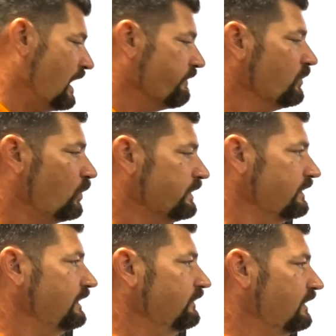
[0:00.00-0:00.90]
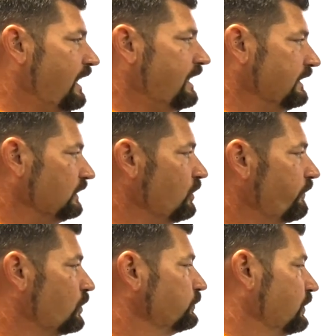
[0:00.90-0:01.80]
every one of these had a low
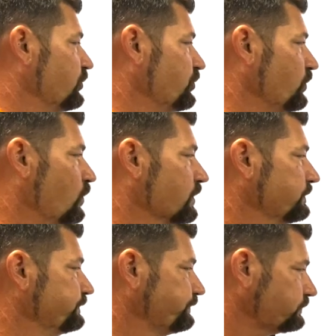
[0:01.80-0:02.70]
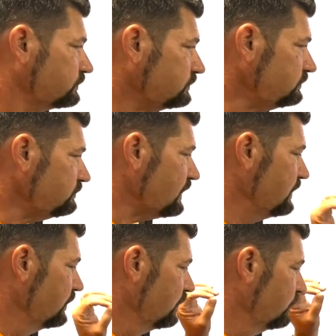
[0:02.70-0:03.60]
voltage short,
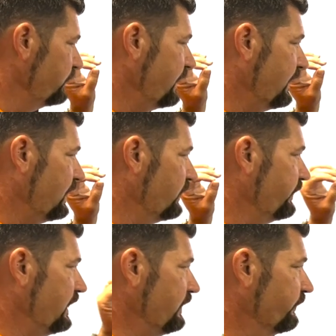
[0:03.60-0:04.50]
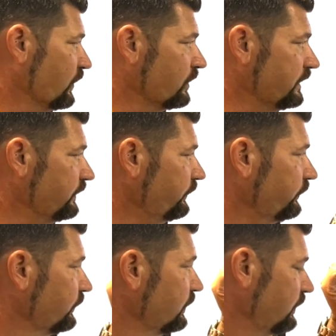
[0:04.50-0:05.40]
we have a
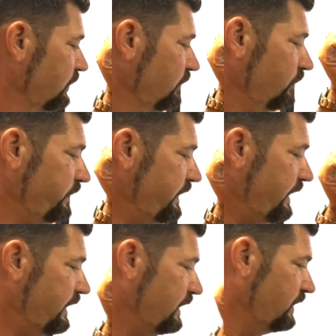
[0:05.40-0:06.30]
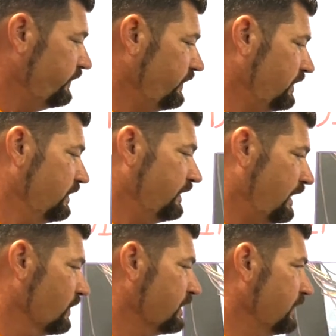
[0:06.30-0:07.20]
furnace, we have
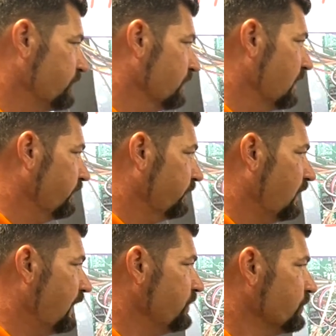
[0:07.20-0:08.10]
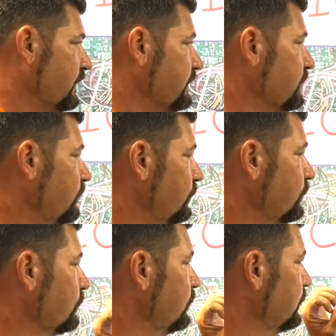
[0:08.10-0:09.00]
air conditioner outside, straight
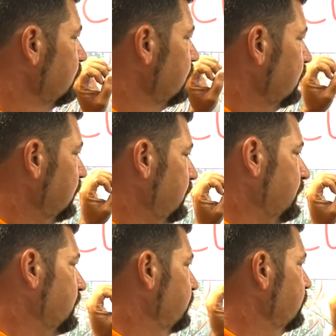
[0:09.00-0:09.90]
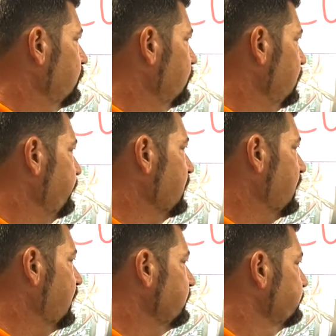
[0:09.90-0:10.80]
cool. We've
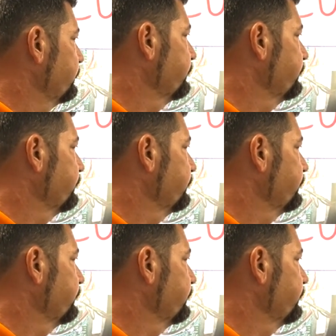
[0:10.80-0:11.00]
got